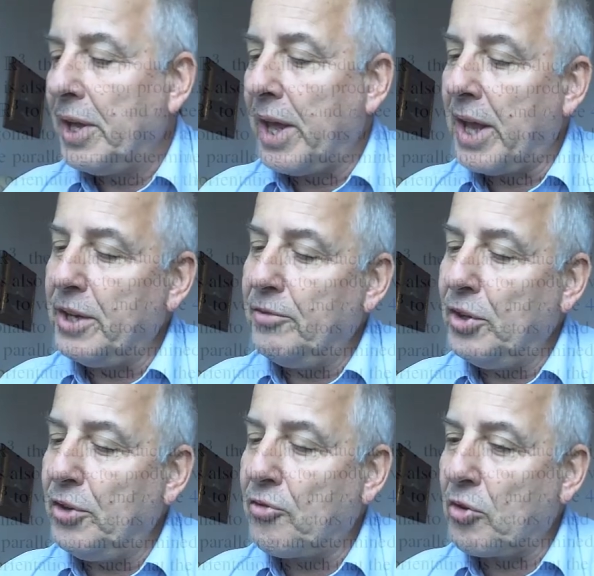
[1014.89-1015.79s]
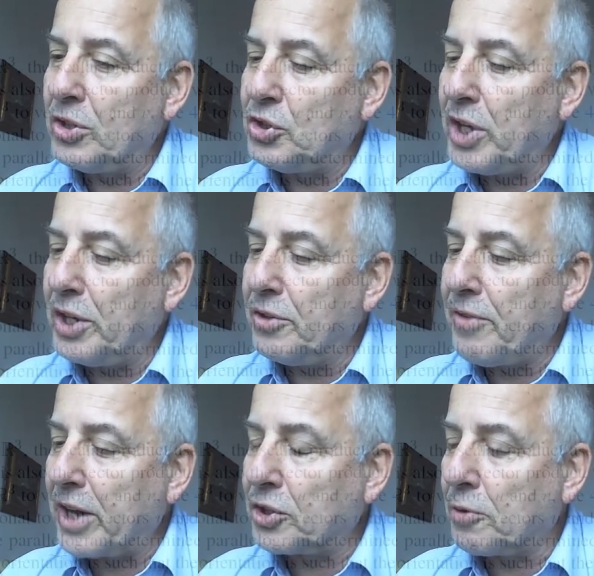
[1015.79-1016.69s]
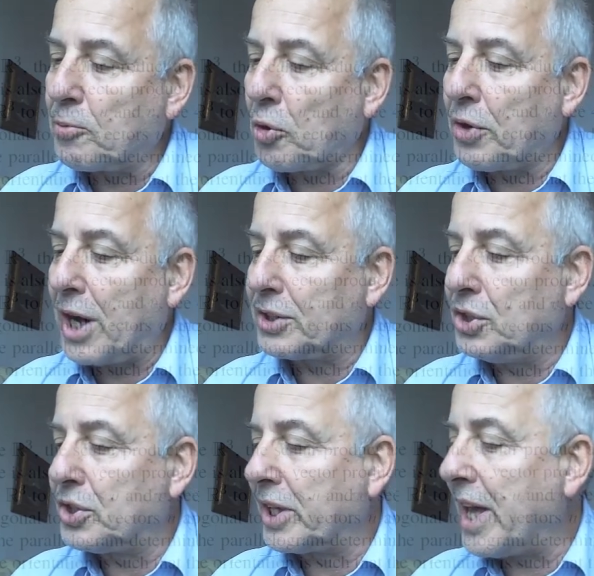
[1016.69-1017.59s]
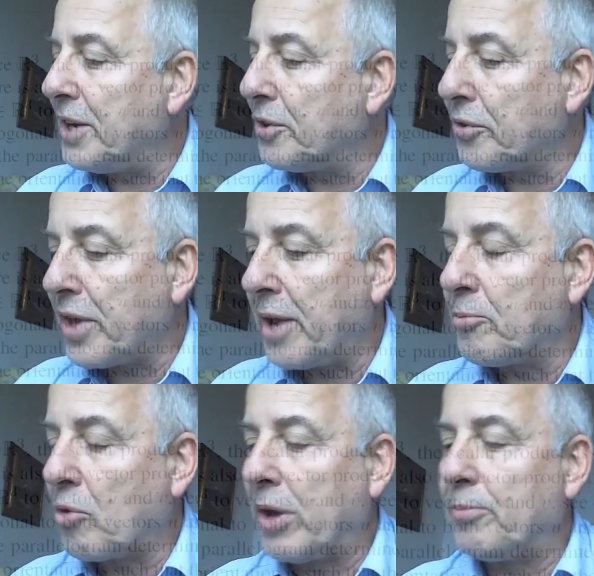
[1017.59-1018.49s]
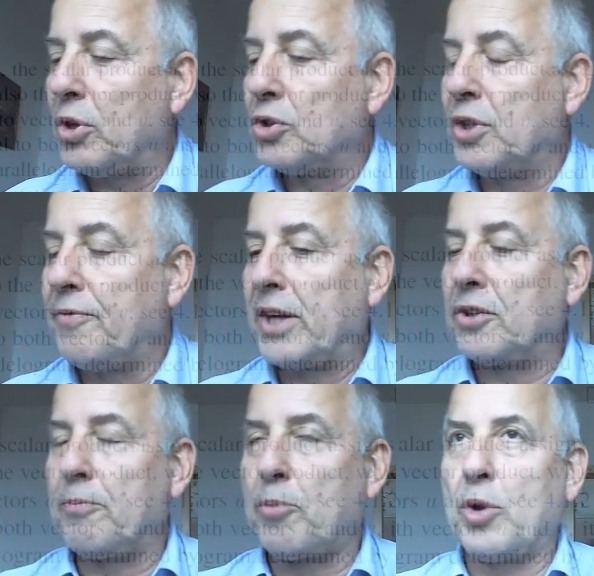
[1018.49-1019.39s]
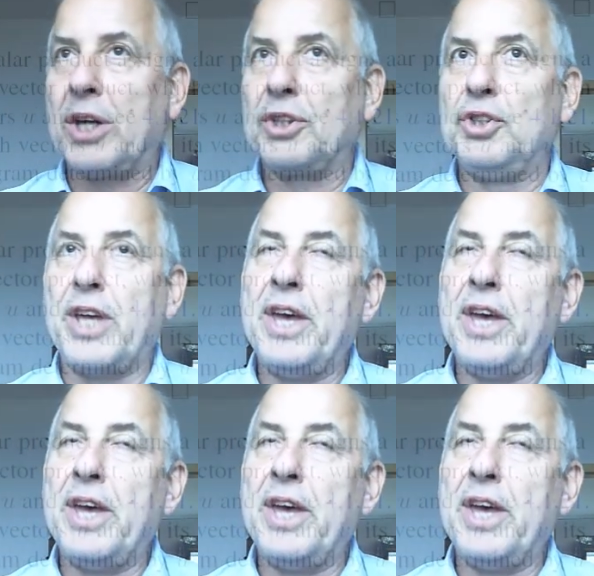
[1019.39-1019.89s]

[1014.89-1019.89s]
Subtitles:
And if we differentiate the vector product, it's again the same, right? Because the vector product is a